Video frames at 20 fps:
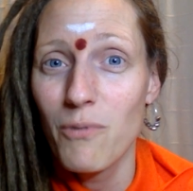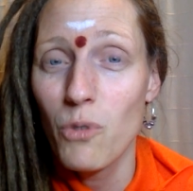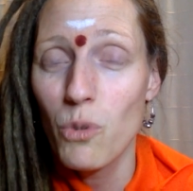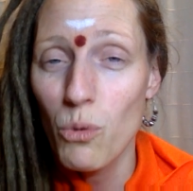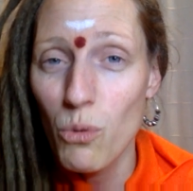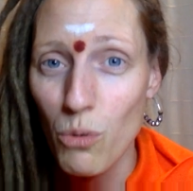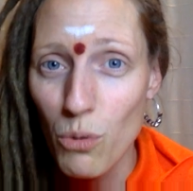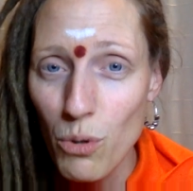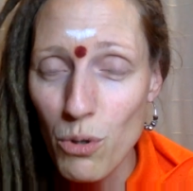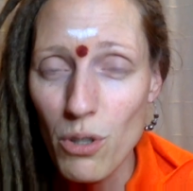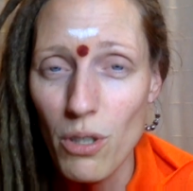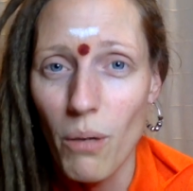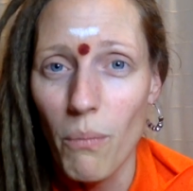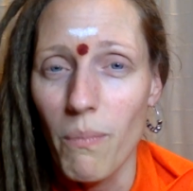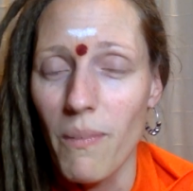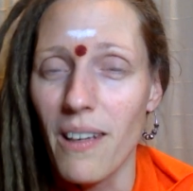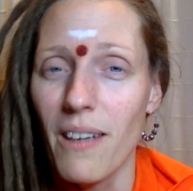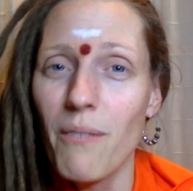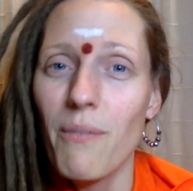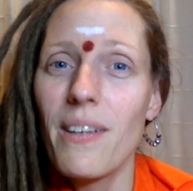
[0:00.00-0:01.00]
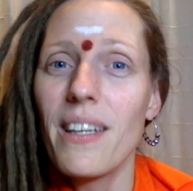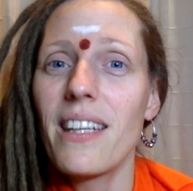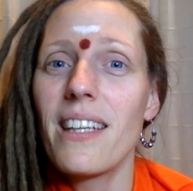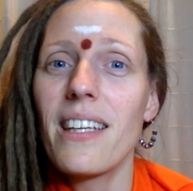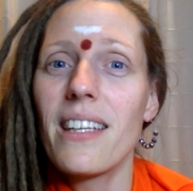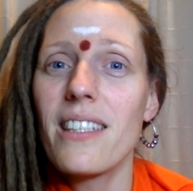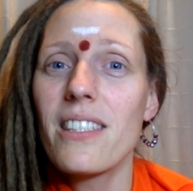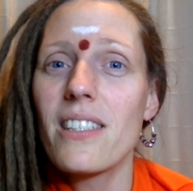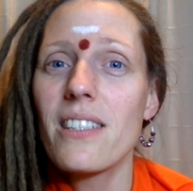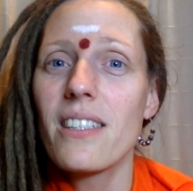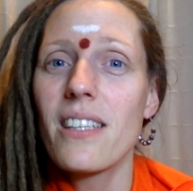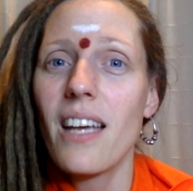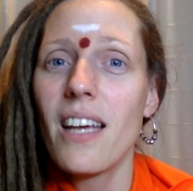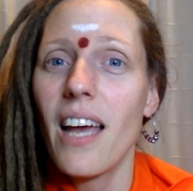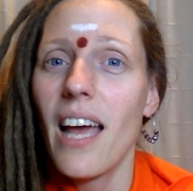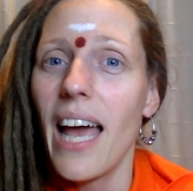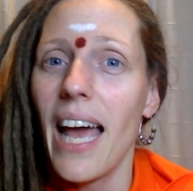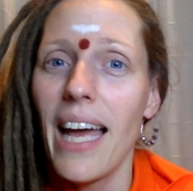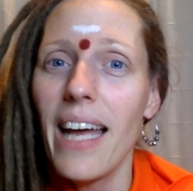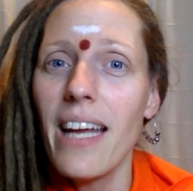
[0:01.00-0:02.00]
to do something with this.
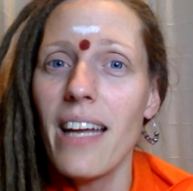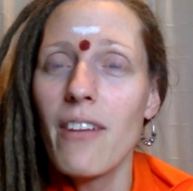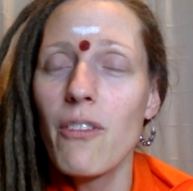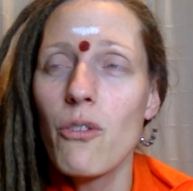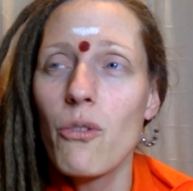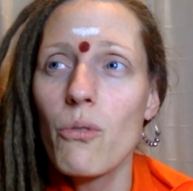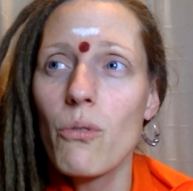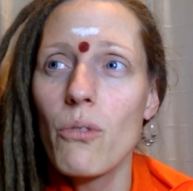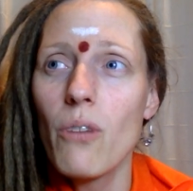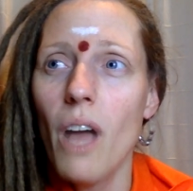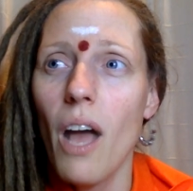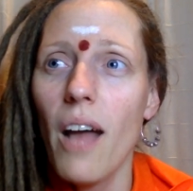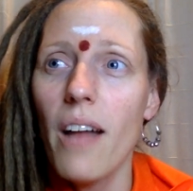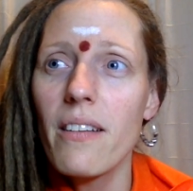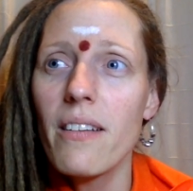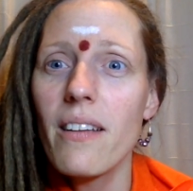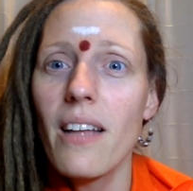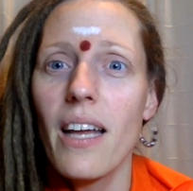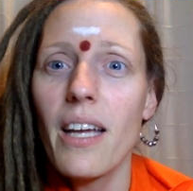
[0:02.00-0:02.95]
And to not,